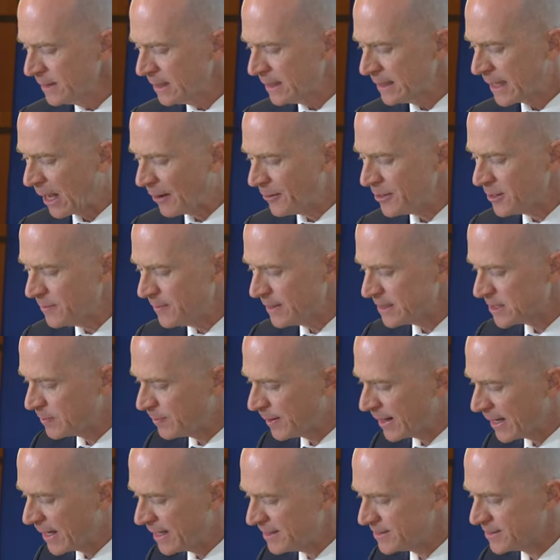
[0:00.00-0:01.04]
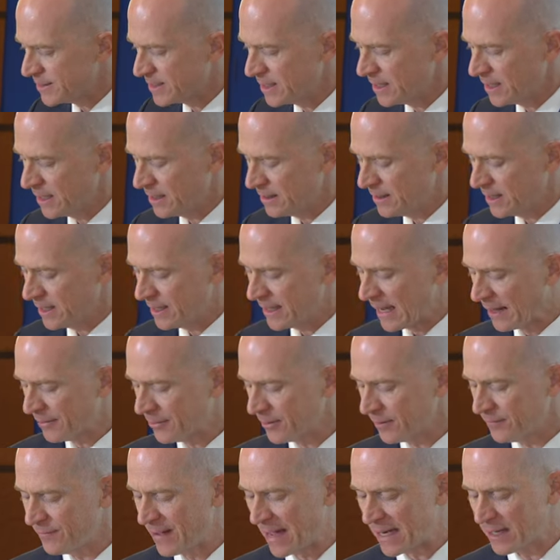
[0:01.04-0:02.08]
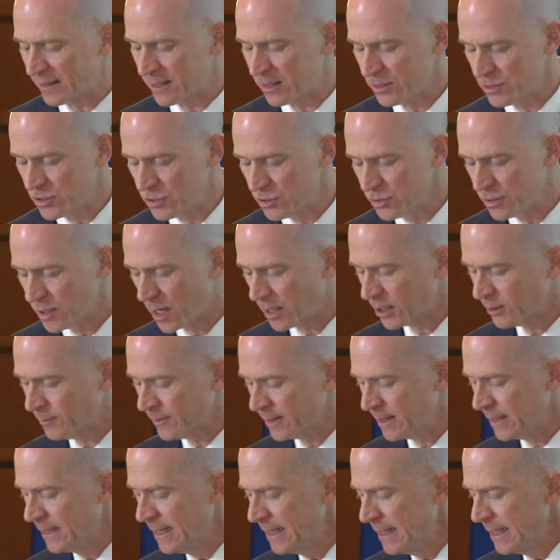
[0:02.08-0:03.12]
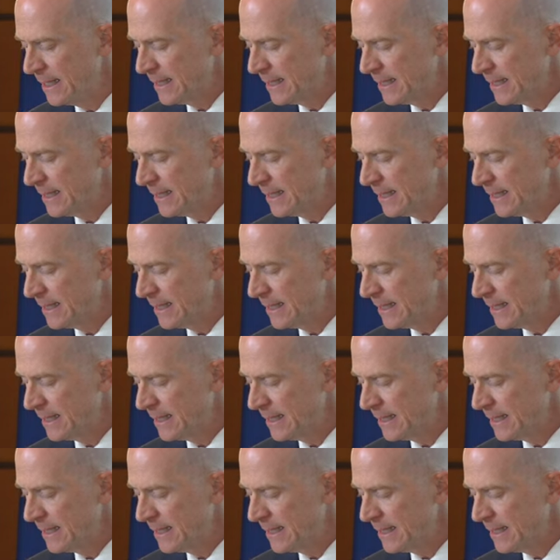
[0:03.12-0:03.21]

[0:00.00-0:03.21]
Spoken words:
Gaudium et Spes, the Catholic Vatican II document,